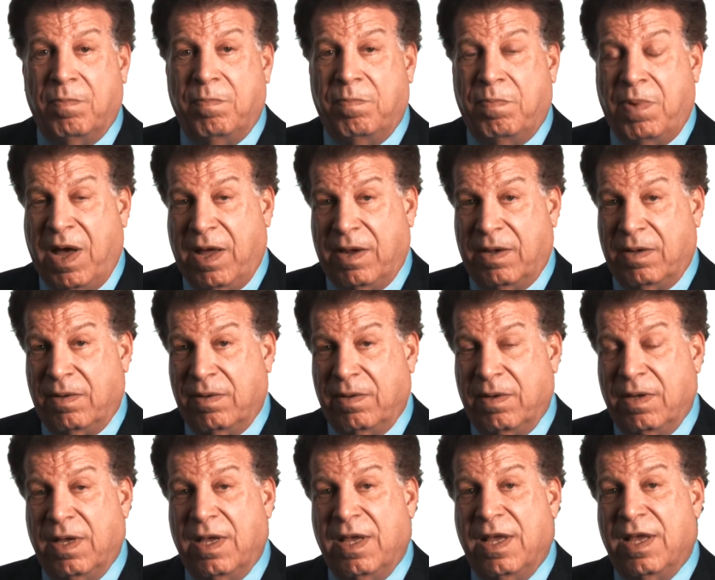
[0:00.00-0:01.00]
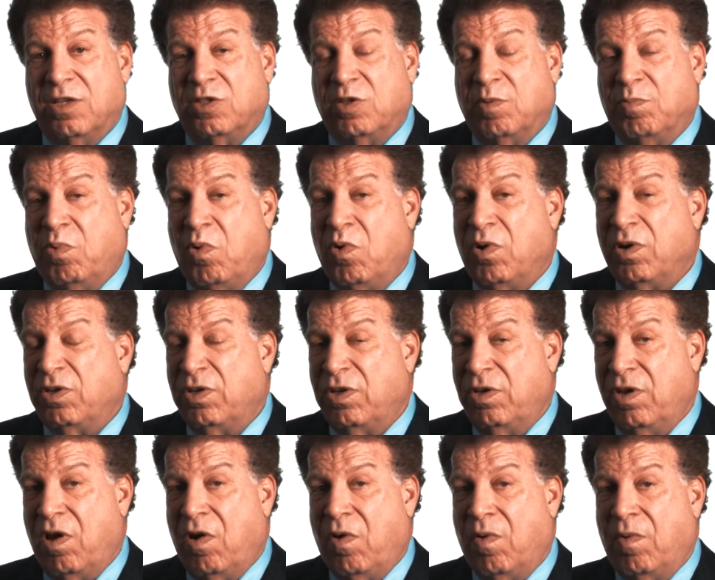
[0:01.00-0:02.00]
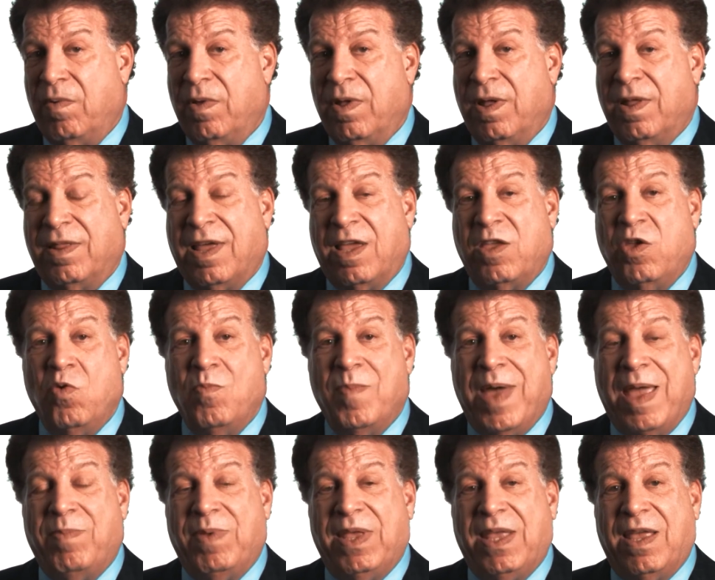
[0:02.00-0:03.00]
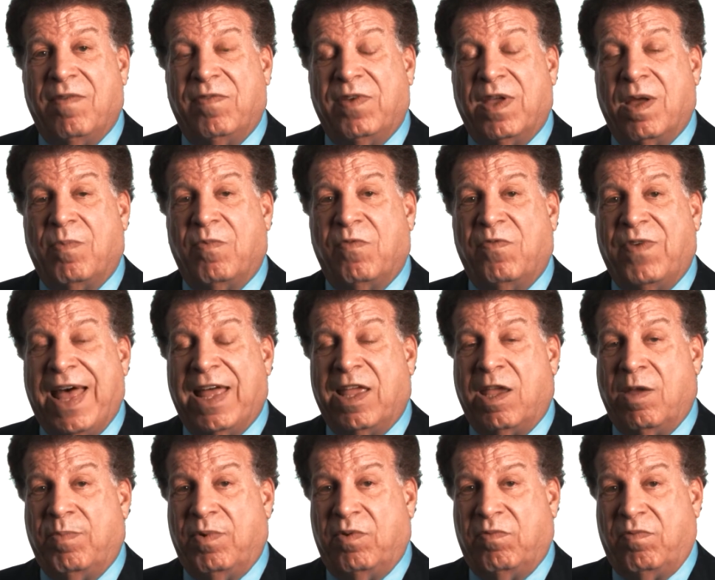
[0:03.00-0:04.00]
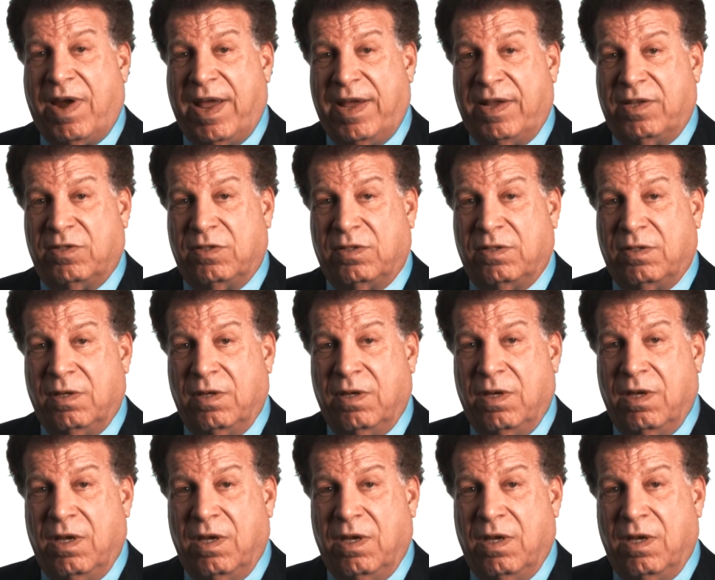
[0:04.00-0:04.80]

But it's important to know that you may be giving up valuable rights